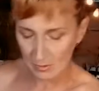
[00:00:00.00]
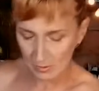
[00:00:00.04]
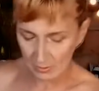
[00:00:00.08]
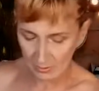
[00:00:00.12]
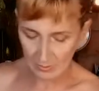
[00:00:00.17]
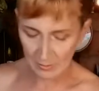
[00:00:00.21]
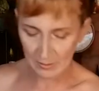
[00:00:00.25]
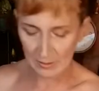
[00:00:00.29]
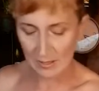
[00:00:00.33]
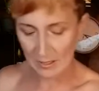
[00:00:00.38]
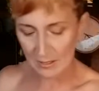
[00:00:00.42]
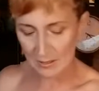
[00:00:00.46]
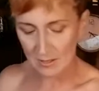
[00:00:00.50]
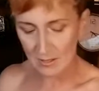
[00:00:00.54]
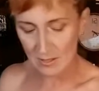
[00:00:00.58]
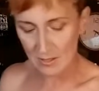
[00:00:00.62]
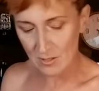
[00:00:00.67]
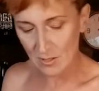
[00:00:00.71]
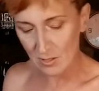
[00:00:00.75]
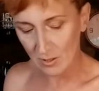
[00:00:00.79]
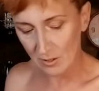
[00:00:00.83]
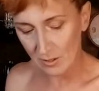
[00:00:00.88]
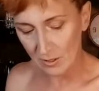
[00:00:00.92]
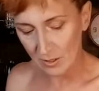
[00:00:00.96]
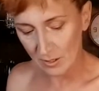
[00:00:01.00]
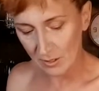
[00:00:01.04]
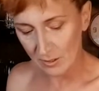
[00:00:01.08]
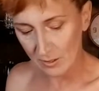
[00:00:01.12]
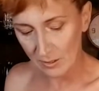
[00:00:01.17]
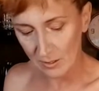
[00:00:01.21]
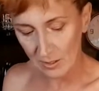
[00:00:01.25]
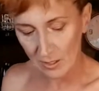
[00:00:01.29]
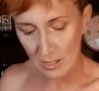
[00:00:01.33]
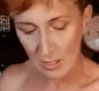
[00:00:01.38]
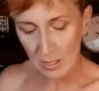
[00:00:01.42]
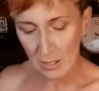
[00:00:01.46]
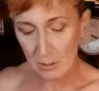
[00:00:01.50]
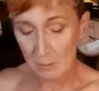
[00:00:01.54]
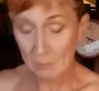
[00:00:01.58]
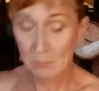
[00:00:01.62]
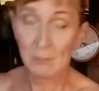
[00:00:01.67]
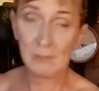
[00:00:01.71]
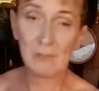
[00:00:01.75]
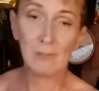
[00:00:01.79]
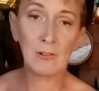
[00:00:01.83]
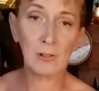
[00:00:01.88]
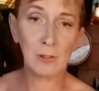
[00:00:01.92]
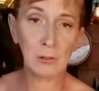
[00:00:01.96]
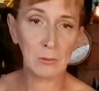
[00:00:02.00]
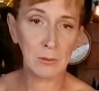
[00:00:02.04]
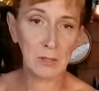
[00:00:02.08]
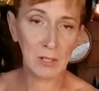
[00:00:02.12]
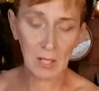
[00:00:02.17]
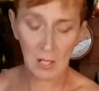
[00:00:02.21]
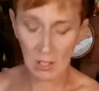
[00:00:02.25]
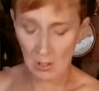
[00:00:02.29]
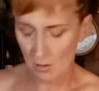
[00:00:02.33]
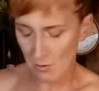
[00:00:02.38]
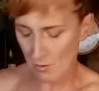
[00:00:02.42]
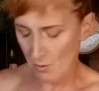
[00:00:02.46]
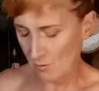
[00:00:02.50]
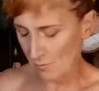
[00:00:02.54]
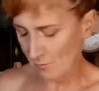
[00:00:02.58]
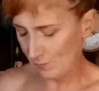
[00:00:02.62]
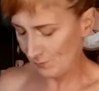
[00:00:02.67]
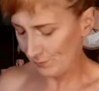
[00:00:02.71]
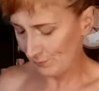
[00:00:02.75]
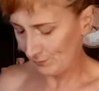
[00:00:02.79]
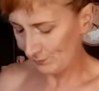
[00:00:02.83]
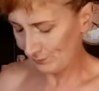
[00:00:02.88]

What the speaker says: to get started before we got home.